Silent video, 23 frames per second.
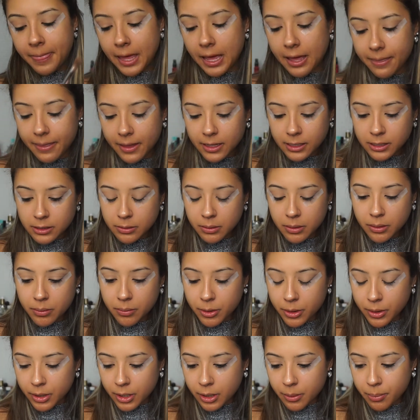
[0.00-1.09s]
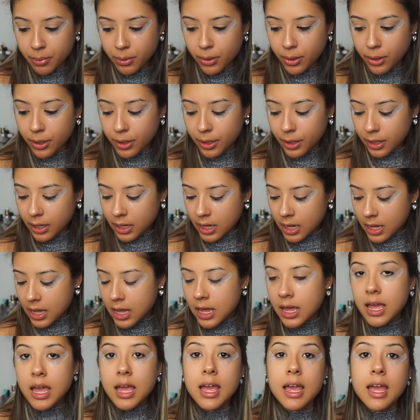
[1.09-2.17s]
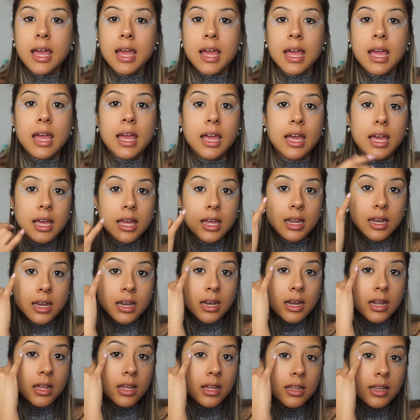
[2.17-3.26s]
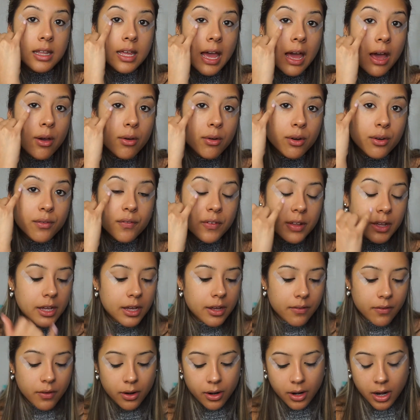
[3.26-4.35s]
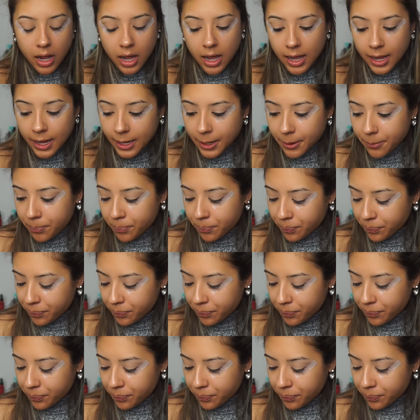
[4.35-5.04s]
And this one we're going to put in the outer V of our eye.